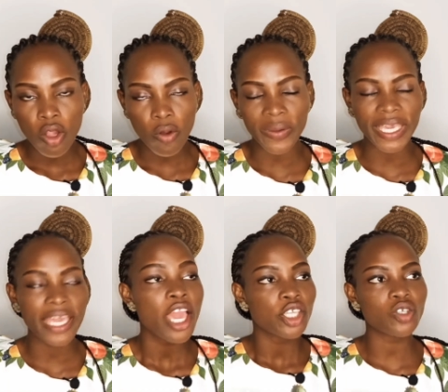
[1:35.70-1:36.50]
Okay,
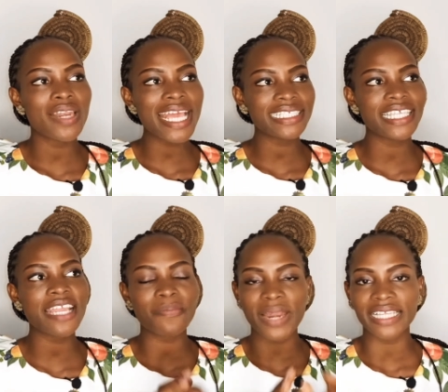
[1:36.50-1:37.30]
so let's
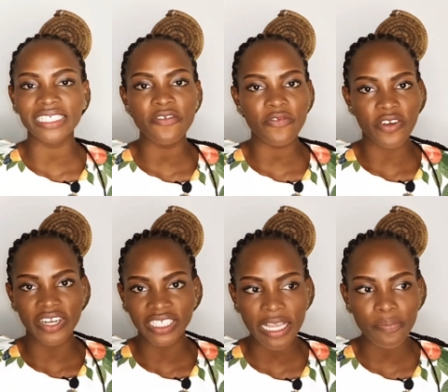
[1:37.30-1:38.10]
take plantain for
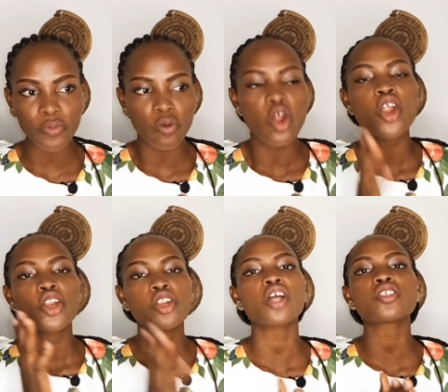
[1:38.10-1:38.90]
example.
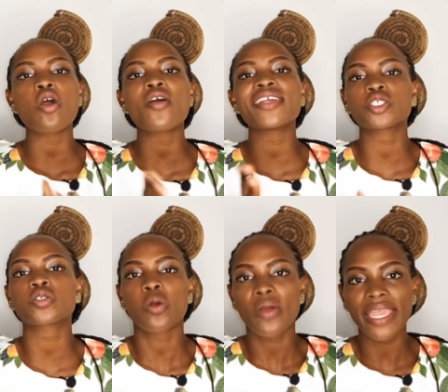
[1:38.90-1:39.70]
Not all
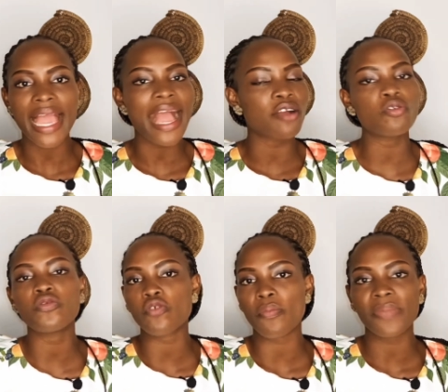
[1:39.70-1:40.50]
soil are good
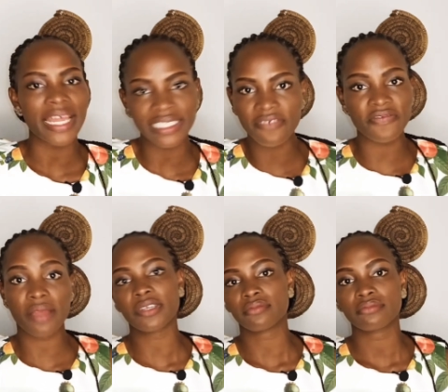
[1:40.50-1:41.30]
for plantain
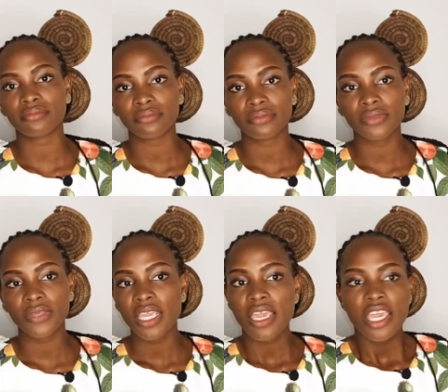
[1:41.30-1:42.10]
farming.
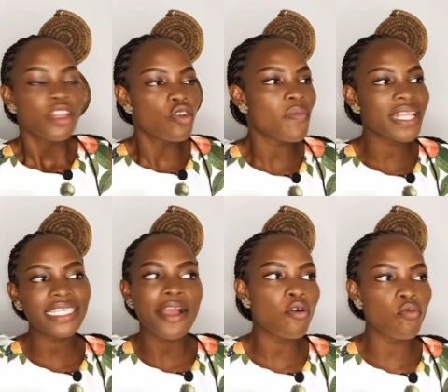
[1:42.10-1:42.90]
No matter
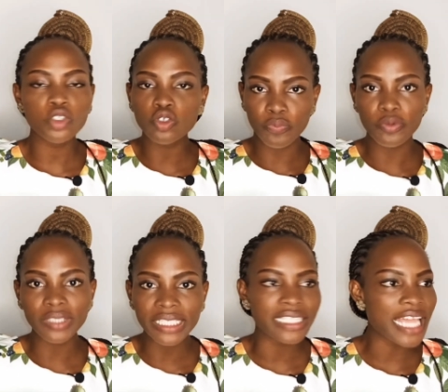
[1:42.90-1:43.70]
how I want to put
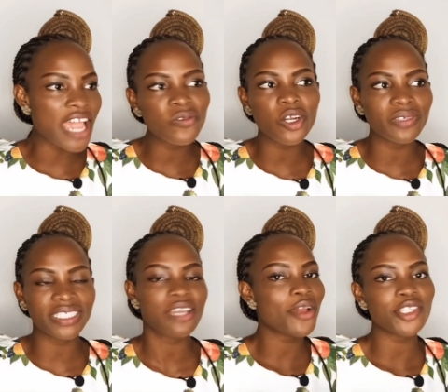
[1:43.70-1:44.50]
it, that everybody will say
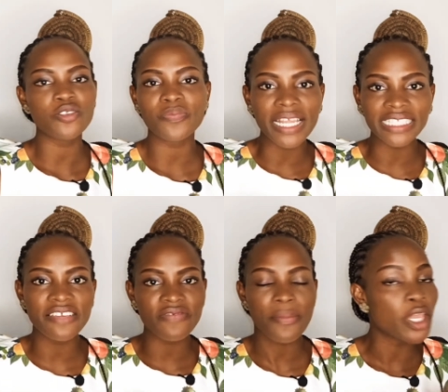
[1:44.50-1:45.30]
go into plantain
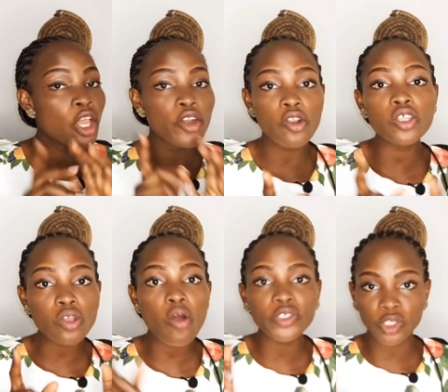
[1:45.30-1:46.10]
farming. Not
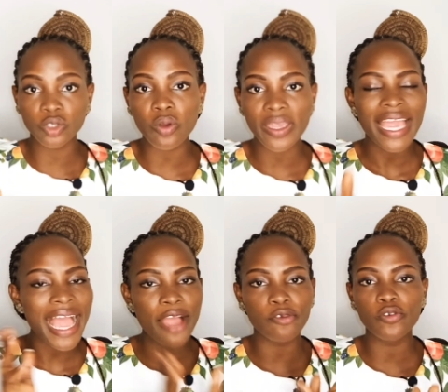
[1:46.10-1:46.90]
all soil
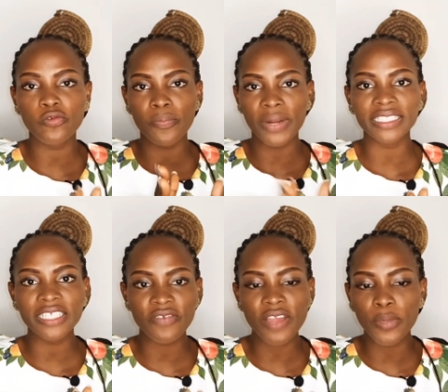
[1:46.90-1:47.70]
are good for plantain
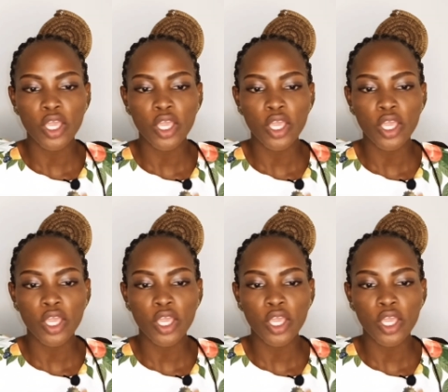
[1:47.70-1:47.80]
farming.